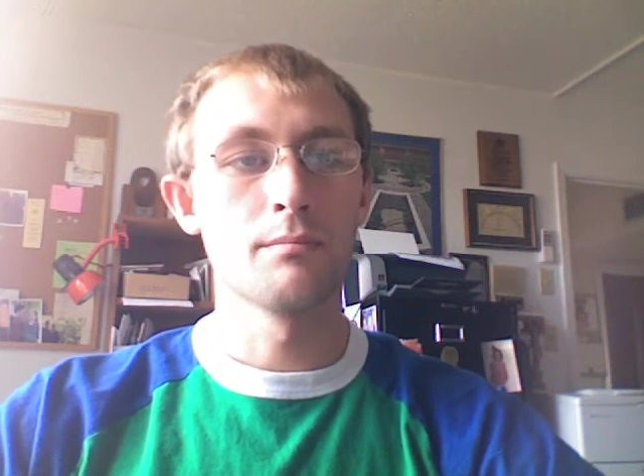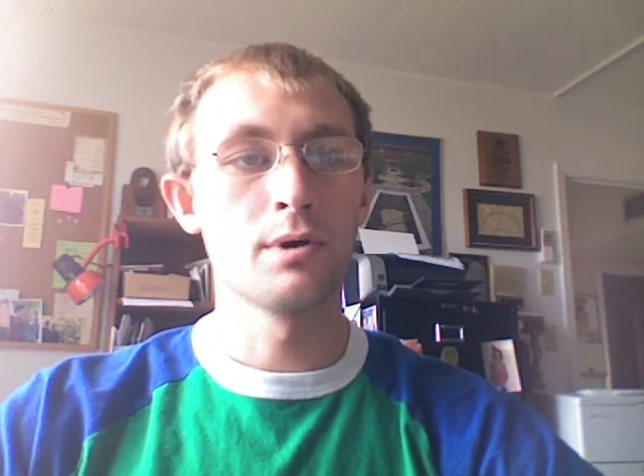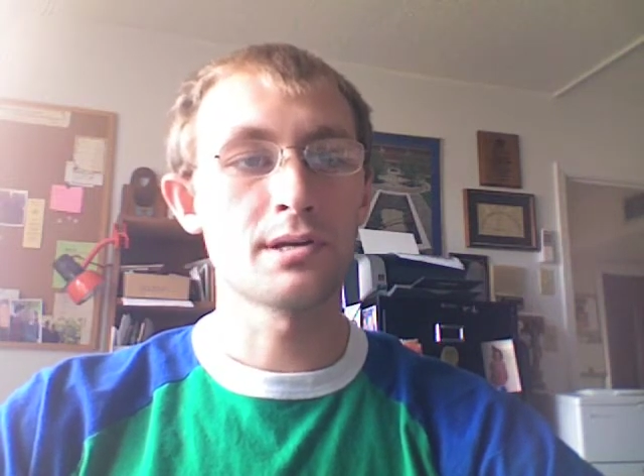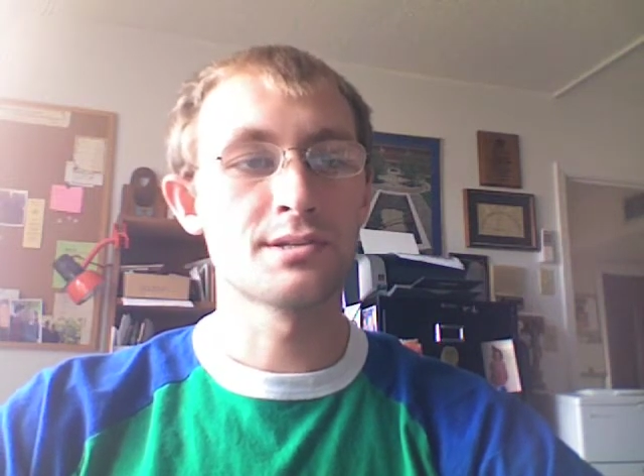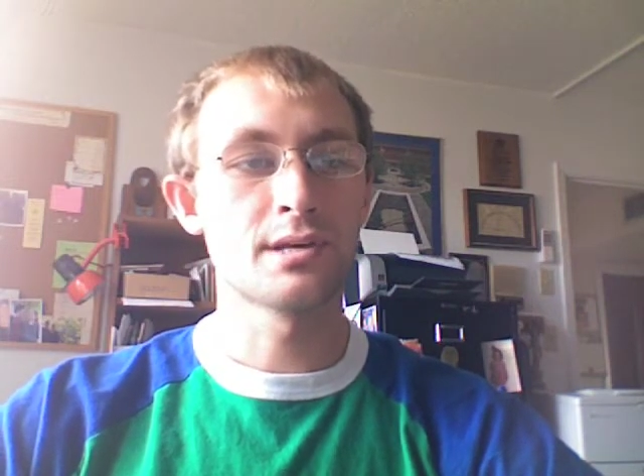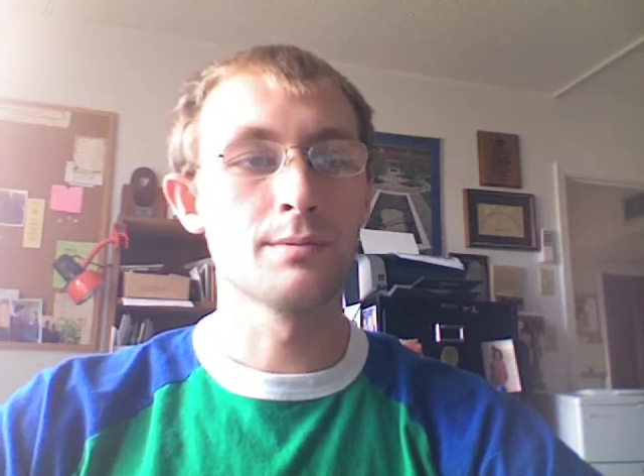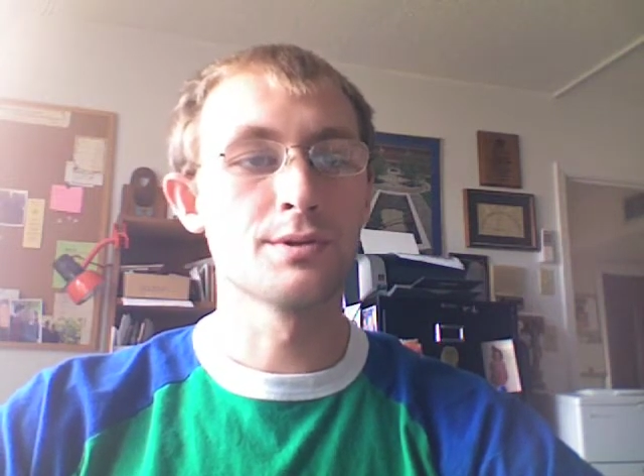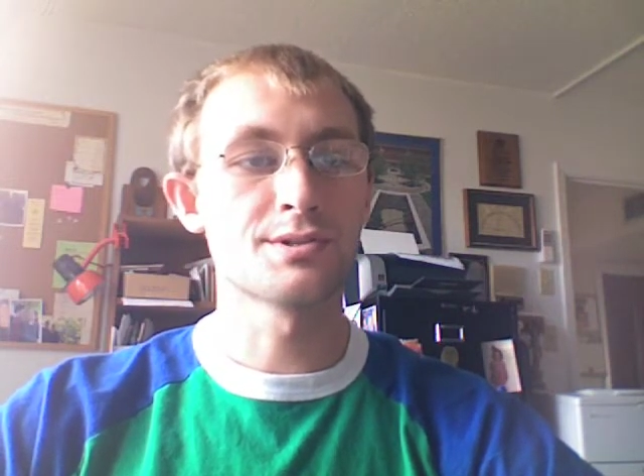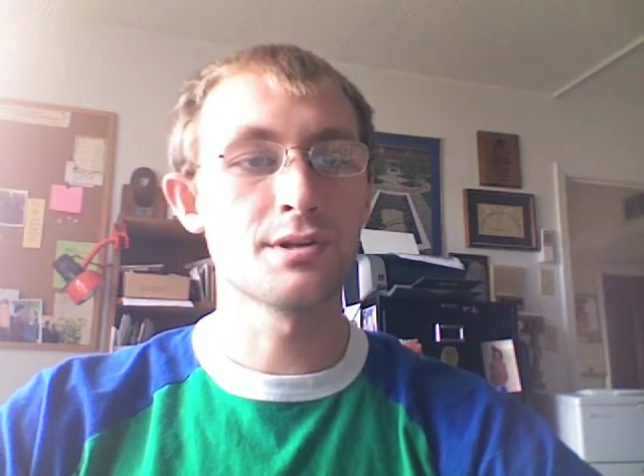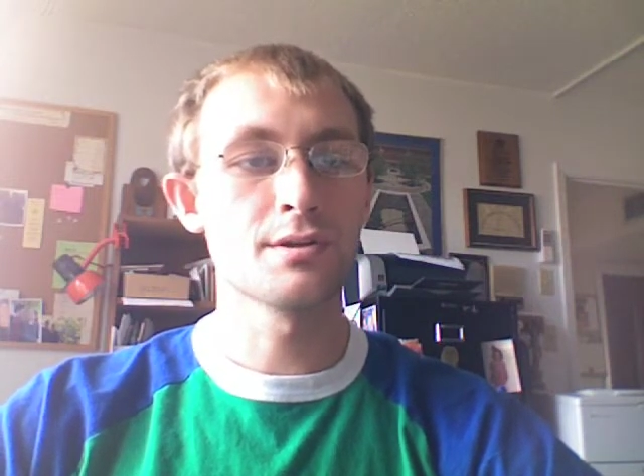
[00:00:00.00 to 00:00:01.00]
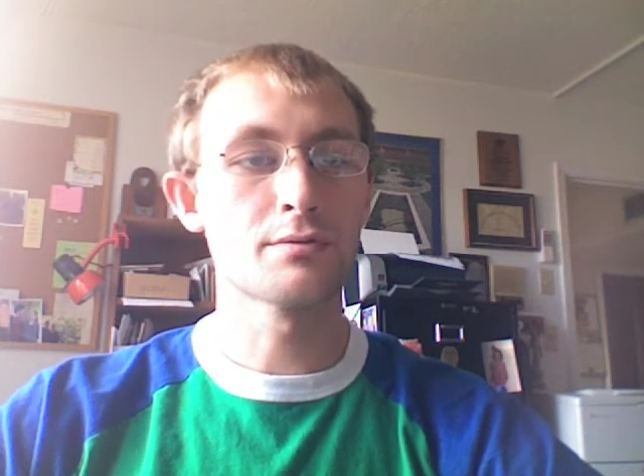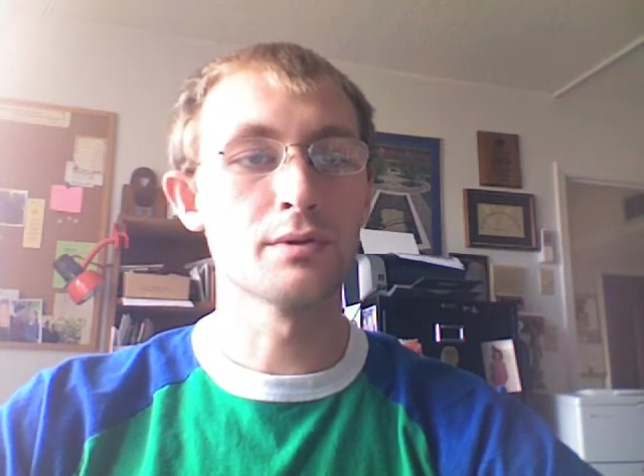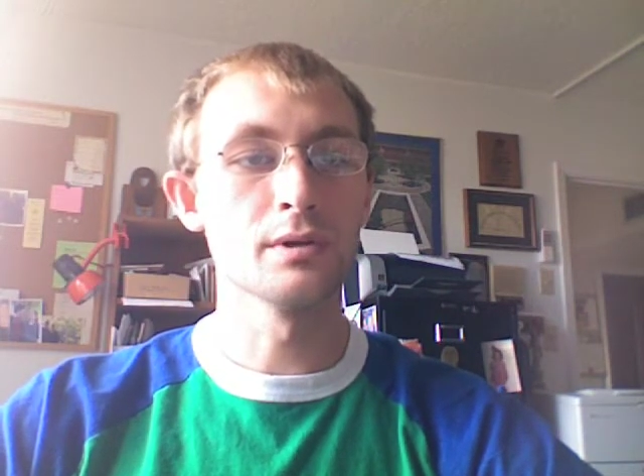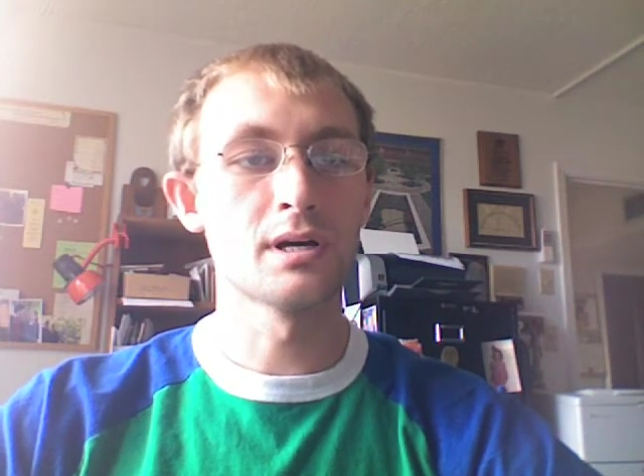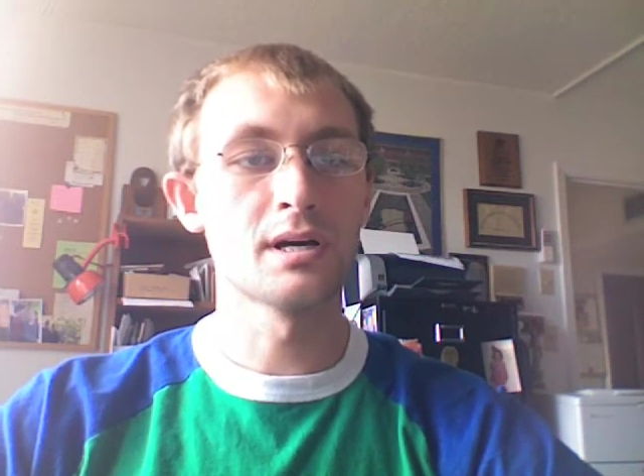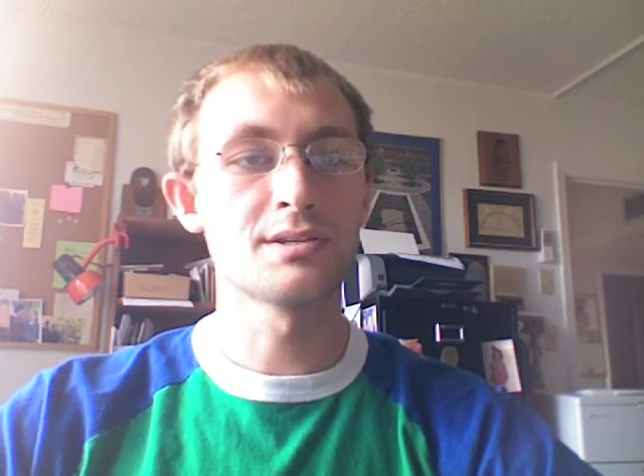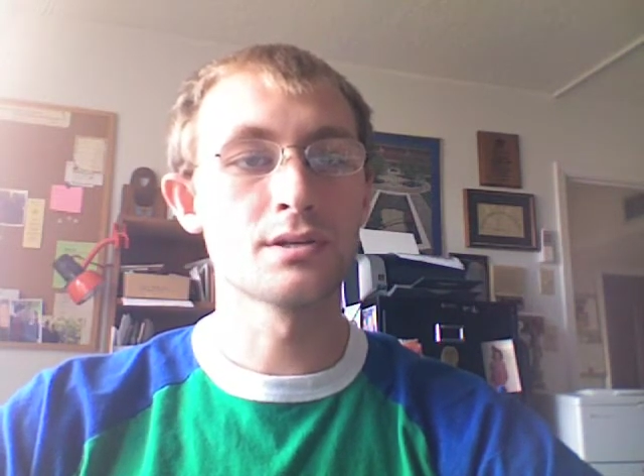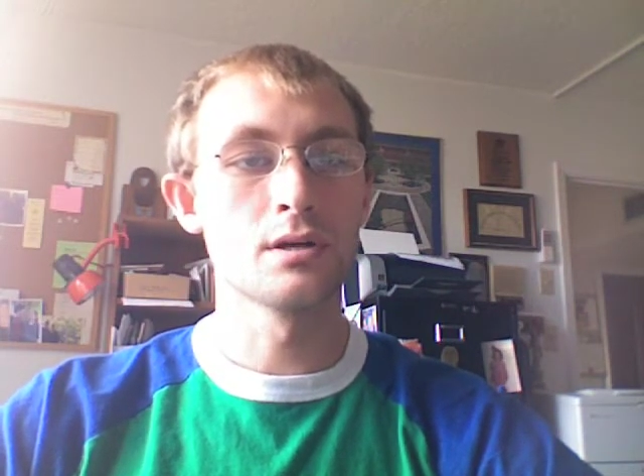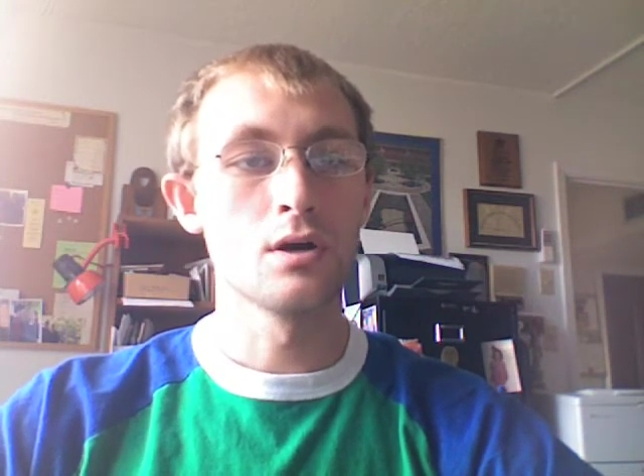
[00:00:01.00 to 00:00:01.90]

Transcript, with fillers: Buck is able to see through the lies